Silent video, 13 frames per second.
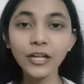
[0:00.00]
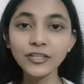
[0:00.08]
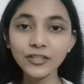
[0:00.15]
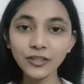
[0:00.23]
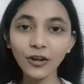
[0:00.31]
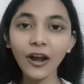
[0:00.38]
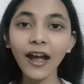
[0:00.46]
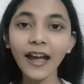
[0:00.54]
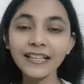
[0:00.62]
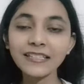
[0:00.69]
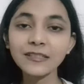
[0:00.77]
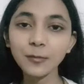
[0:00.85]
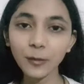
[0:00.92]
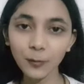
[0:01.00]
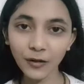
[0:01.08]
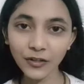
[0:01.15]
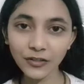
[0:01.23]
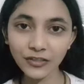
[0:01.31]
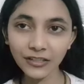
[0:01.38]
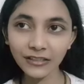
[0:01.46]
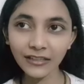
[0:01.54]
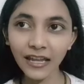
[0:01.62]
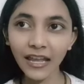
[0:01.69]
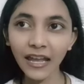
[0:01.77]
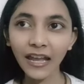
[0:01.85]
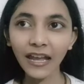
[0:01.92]
to your IELTS preparation
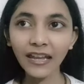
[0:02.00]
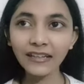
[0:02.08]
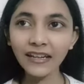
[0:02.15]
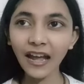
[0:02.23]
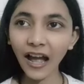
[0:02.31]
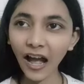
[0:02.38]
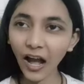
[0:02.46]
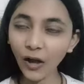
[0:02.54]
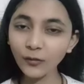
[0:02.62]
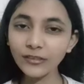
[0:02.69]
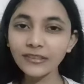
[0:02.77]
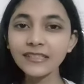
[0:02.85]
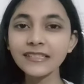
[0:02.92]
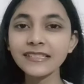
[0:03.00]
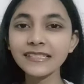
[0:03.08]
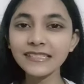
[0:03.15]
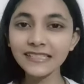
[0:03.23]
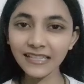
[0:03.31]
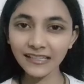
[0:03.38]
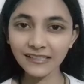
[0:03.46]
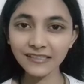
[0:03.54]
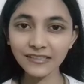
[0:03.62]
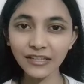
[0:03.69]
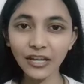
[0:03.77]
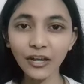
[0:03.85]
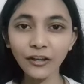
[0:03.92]
and how this test